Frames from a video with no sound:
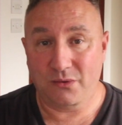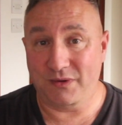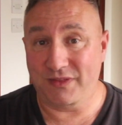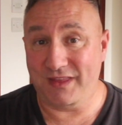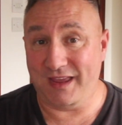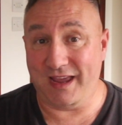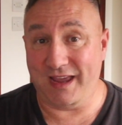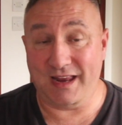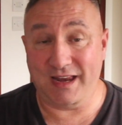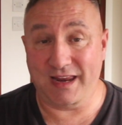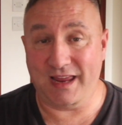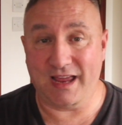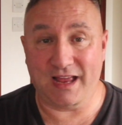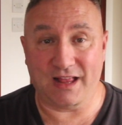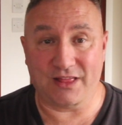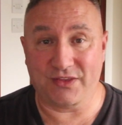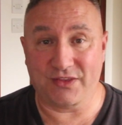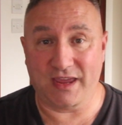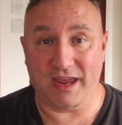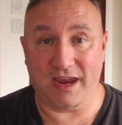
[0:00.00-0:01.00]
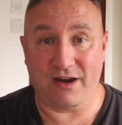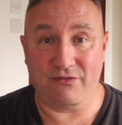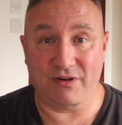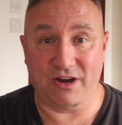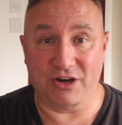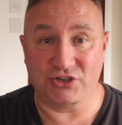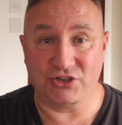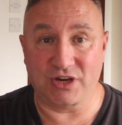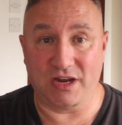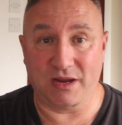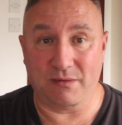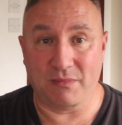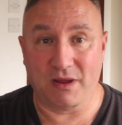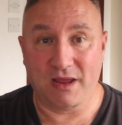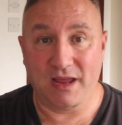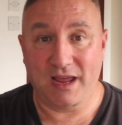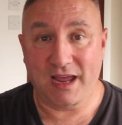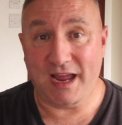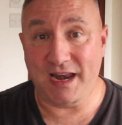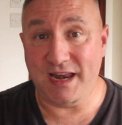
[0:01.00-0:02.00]
with any healthcare regime.
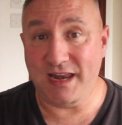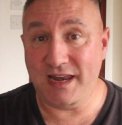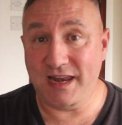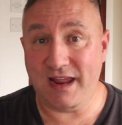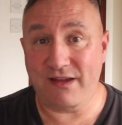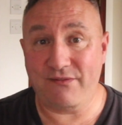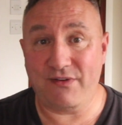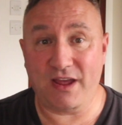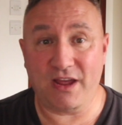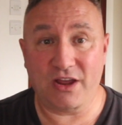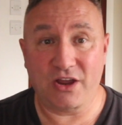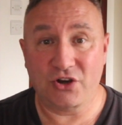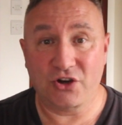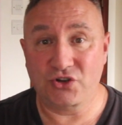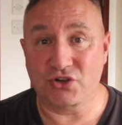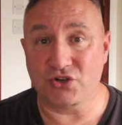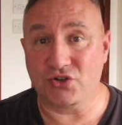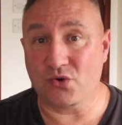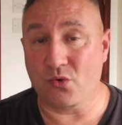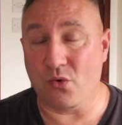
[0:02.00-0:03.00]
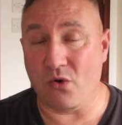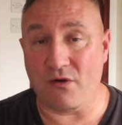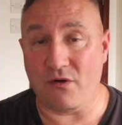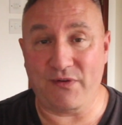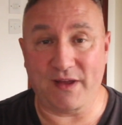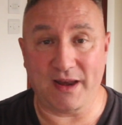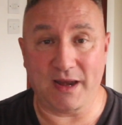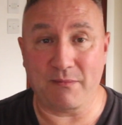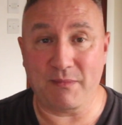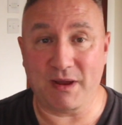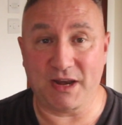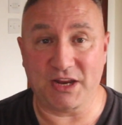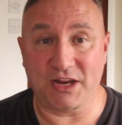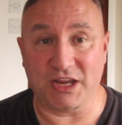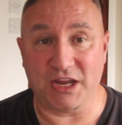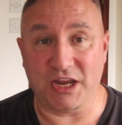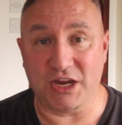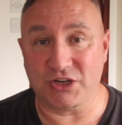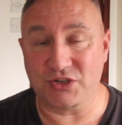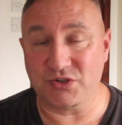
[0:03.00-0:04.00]
And never just go off any
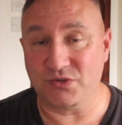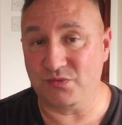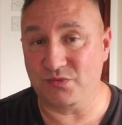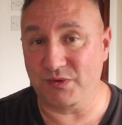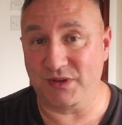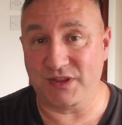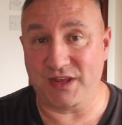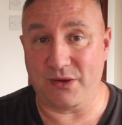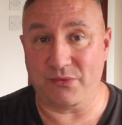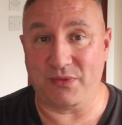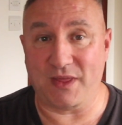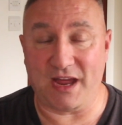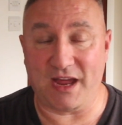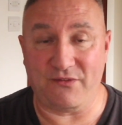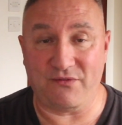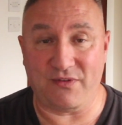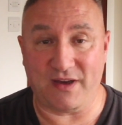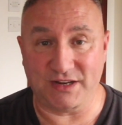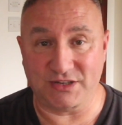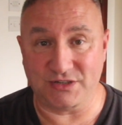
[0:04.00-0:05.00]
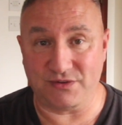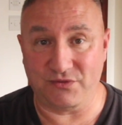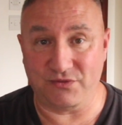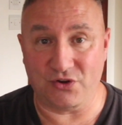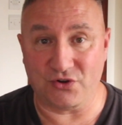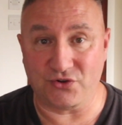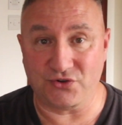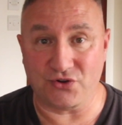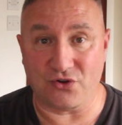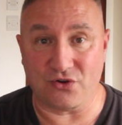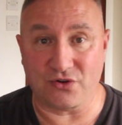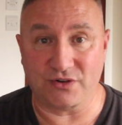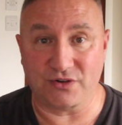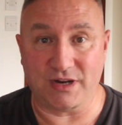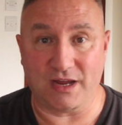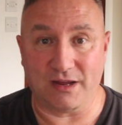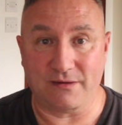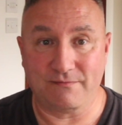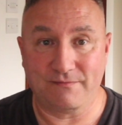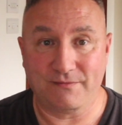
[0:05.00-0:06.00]
medication without the advice of your
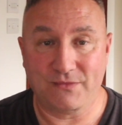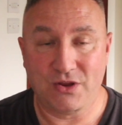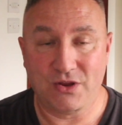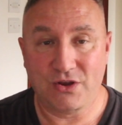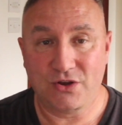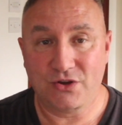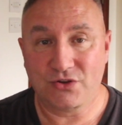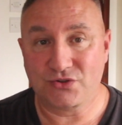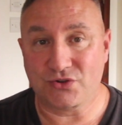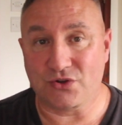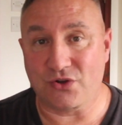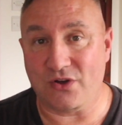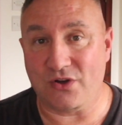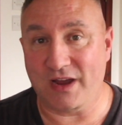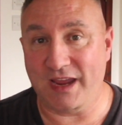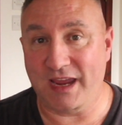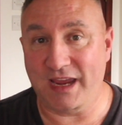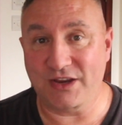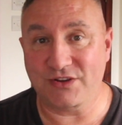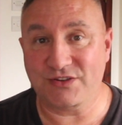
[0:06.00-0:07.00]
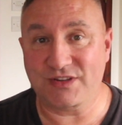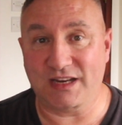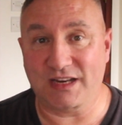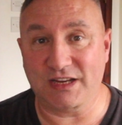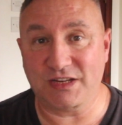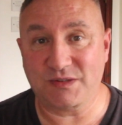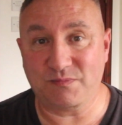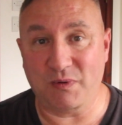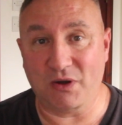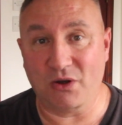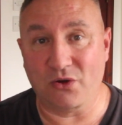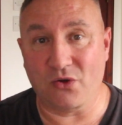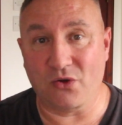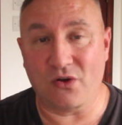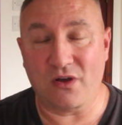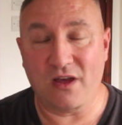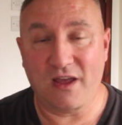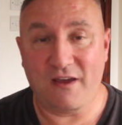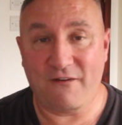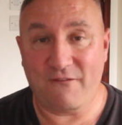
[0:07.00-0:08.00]
doctor. So here's a list
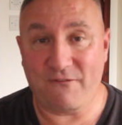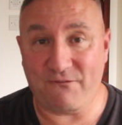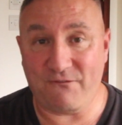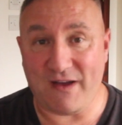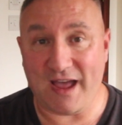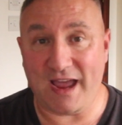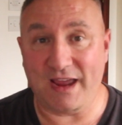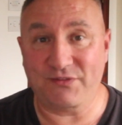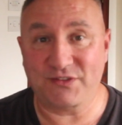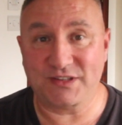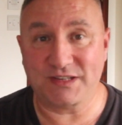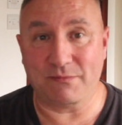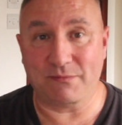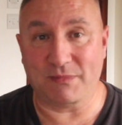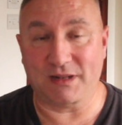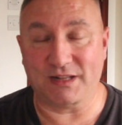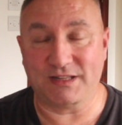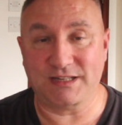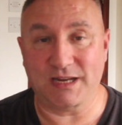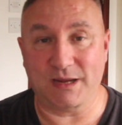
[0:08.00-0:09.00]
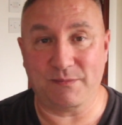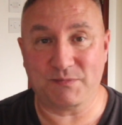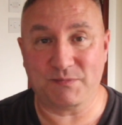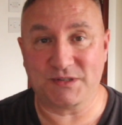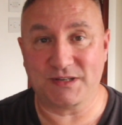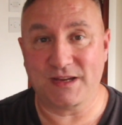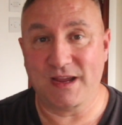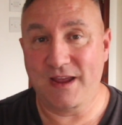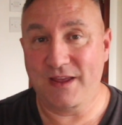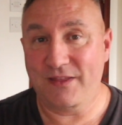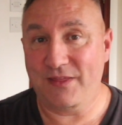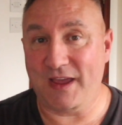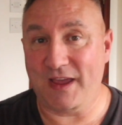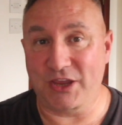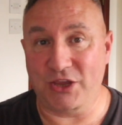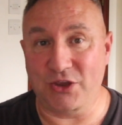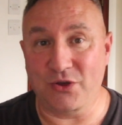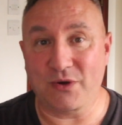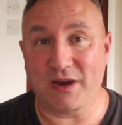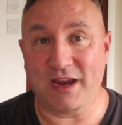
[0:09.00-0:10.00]
below, 5 simple tips
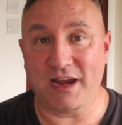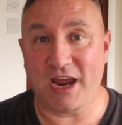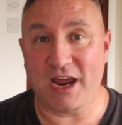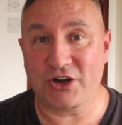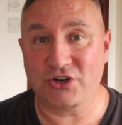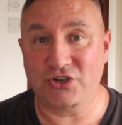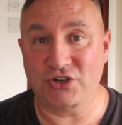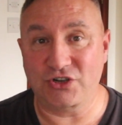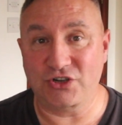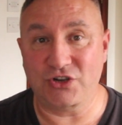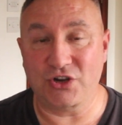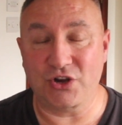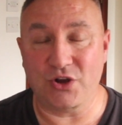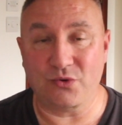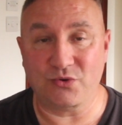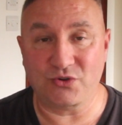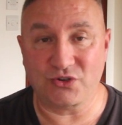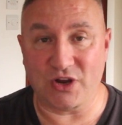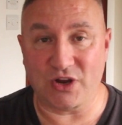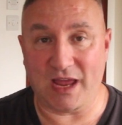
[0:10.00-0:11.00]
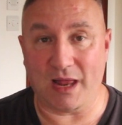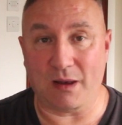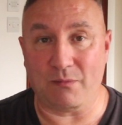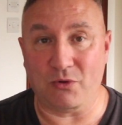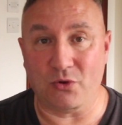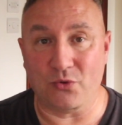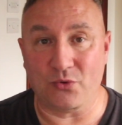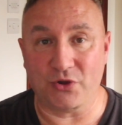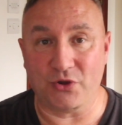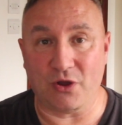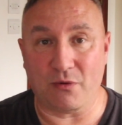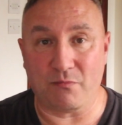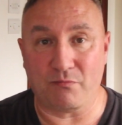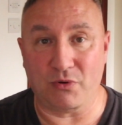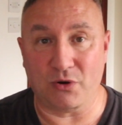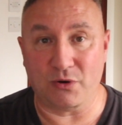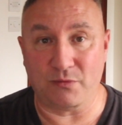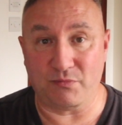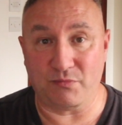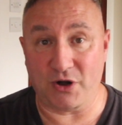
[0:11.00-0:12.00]
that you can actually do to help lower your
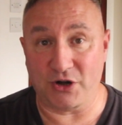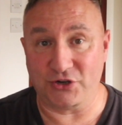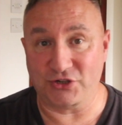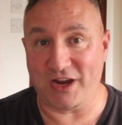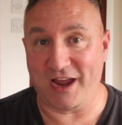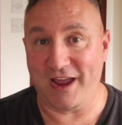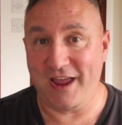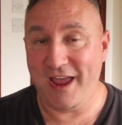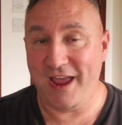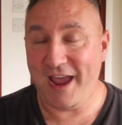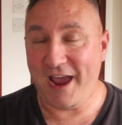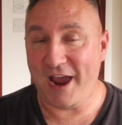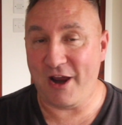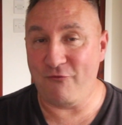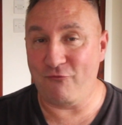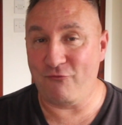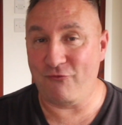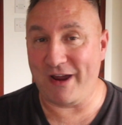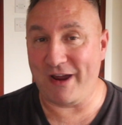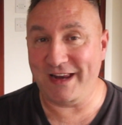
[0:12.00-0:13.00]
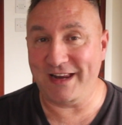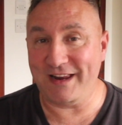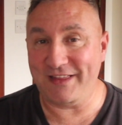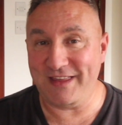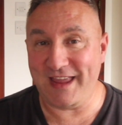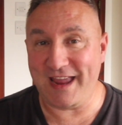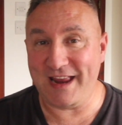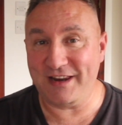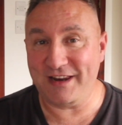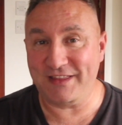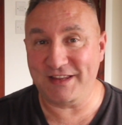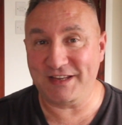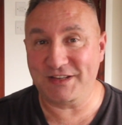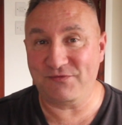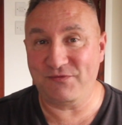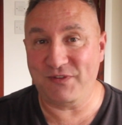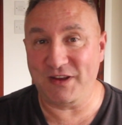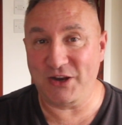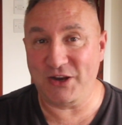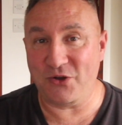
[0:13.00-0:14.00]
blood pressure. And right at the end of
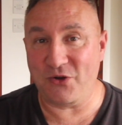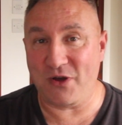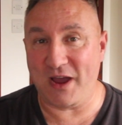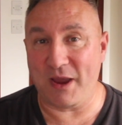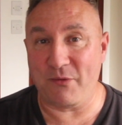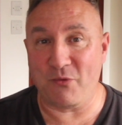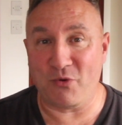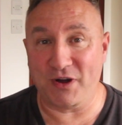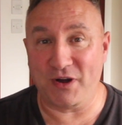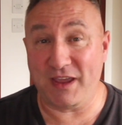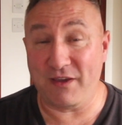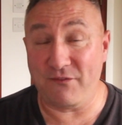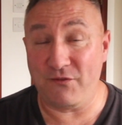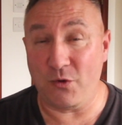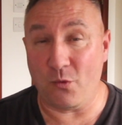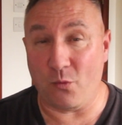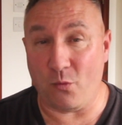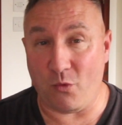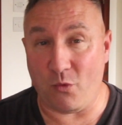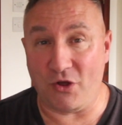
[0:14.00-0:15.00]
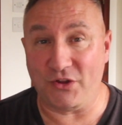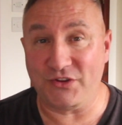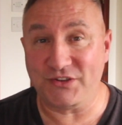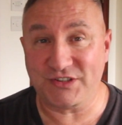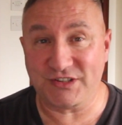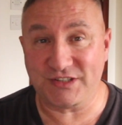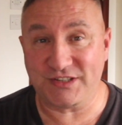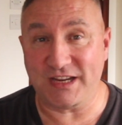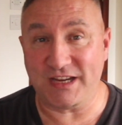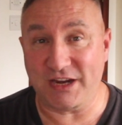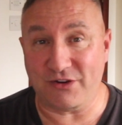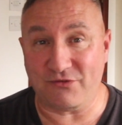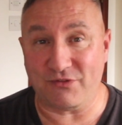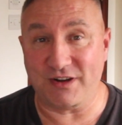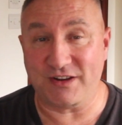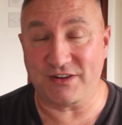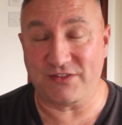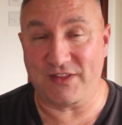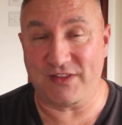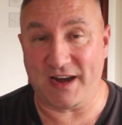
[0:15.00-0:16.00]
this video, I'm going to give you one
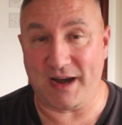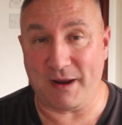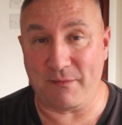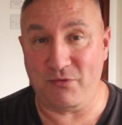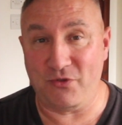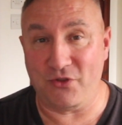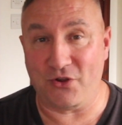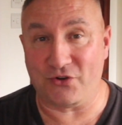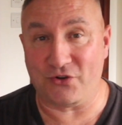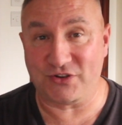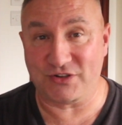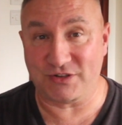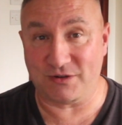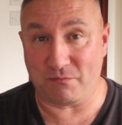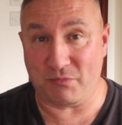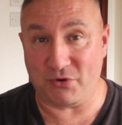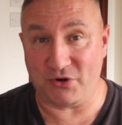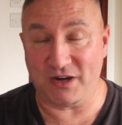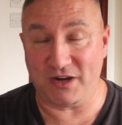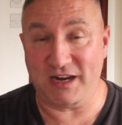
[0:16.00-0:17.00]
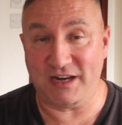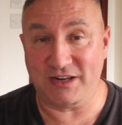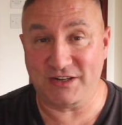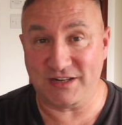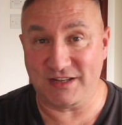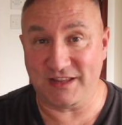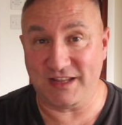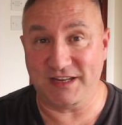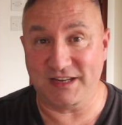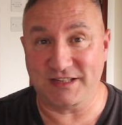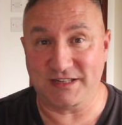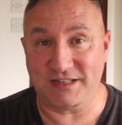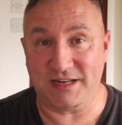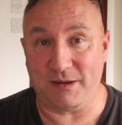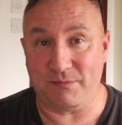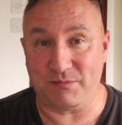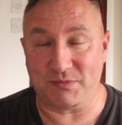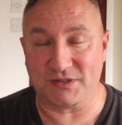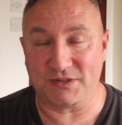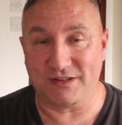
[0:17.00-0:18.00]
secret that I'm not putting into these
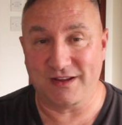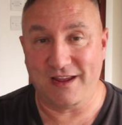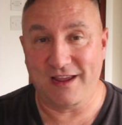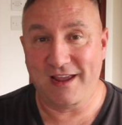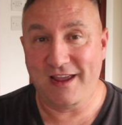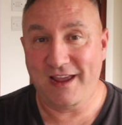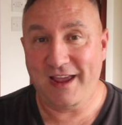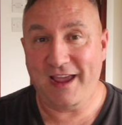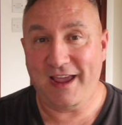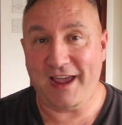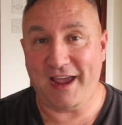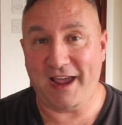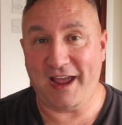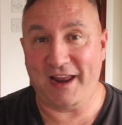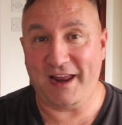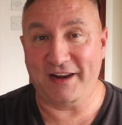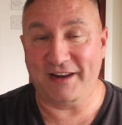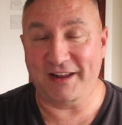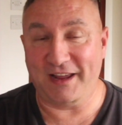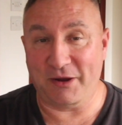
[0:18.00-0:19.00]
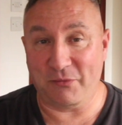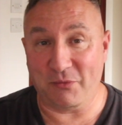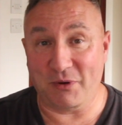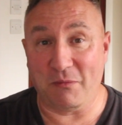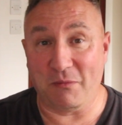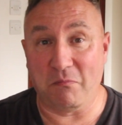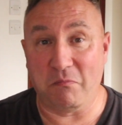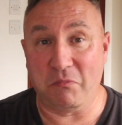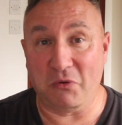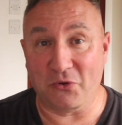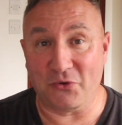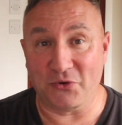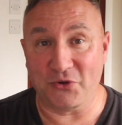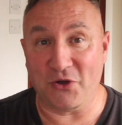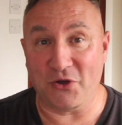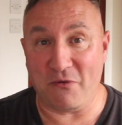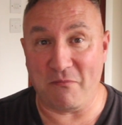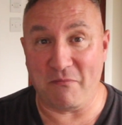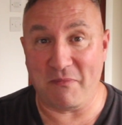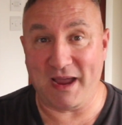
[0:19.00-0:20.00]
tips, and it will blow
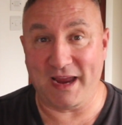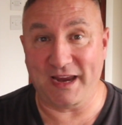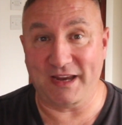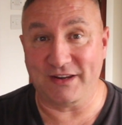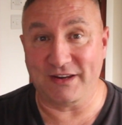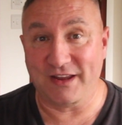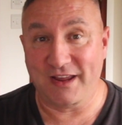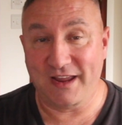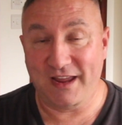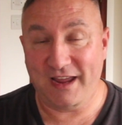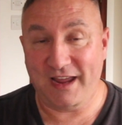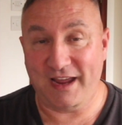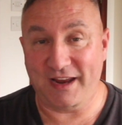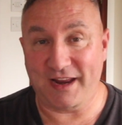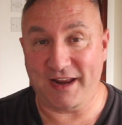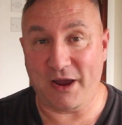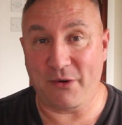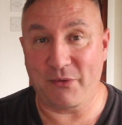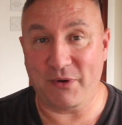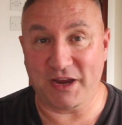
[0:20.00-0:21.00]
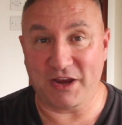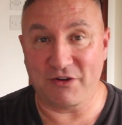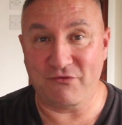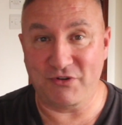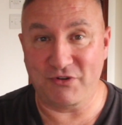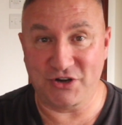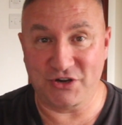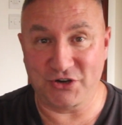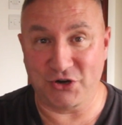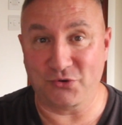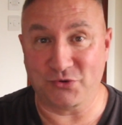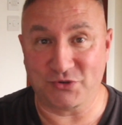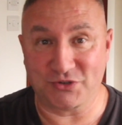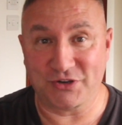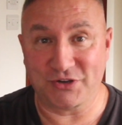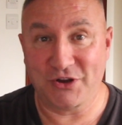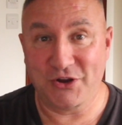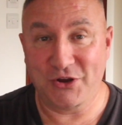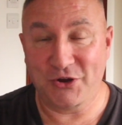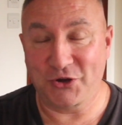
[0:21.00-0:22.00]
your mind at how it can
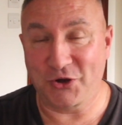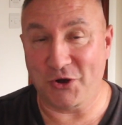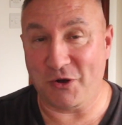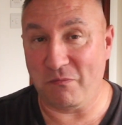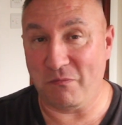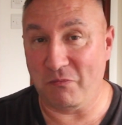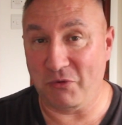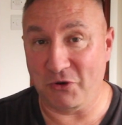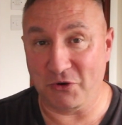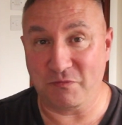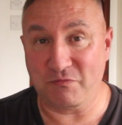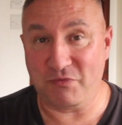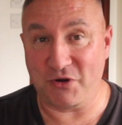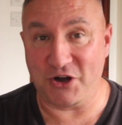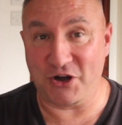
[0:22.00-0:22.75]
reduce your blood